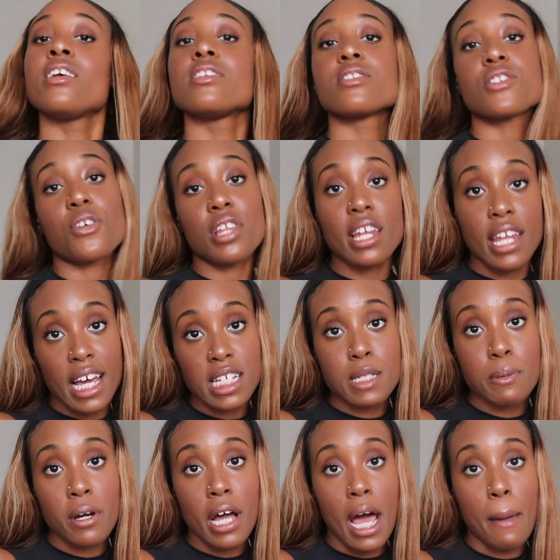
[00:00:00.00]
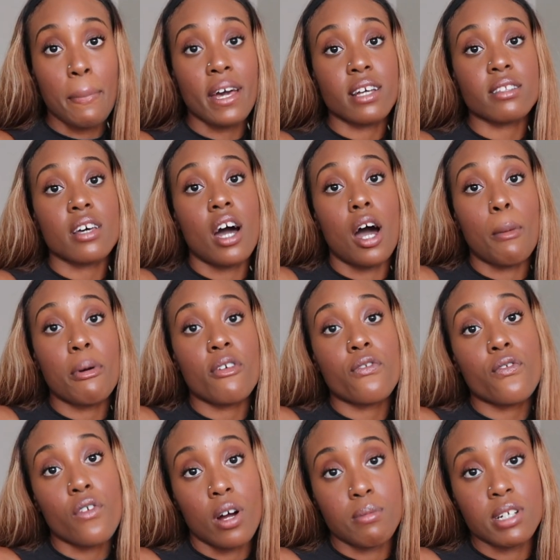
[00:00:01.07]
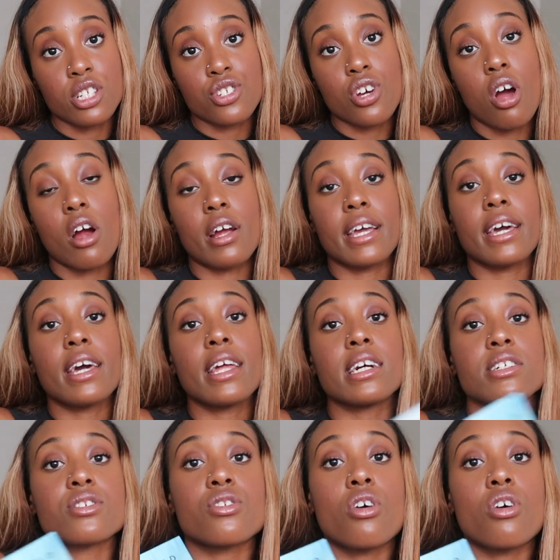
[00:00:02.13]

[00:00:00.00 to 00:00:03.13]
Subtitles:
So the next book I picked up from Target is